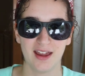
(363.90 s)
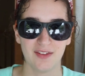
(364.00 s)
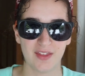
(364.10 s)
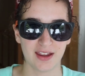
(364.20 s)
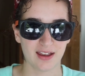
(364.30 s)

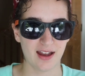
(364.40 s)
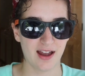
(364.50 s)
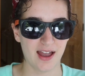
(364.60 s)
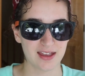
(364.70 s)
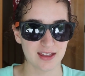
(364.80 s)
and, like,
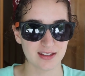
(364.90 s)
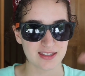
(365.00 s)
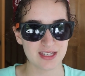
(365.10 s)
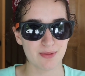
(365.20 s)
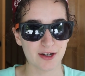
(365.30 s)
I can
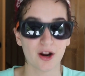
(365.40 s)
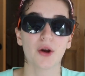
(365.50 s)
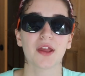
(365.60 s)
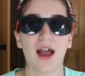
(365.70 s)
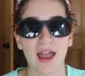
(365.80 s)
see better.
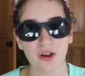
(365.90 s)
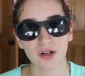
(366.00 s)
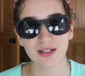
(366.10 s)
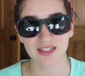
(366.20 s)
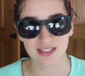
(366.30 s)
Oh yeah, I
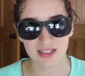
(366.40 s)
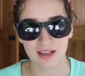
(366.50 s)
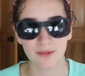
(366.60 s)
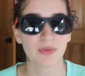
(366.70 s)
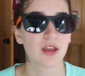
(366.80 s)
couldn't
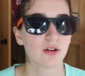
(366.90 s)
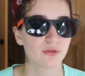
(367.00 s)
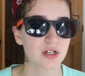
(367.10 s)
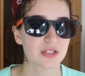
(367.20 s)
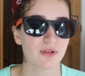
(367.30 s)
see.
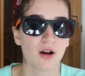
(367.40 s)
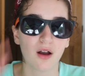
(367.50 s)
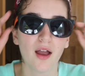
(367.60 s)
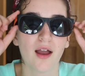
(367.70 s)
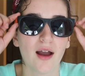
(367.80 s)
First of
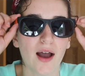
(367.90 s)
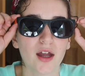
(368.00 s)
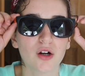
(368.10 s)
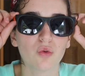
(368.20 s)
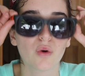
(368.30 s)
all,
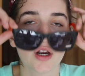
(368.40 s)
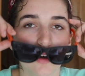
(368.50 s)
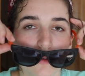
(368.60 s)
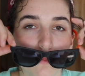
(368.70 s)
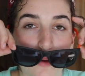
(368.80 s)
I don't
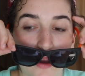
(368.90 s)
wear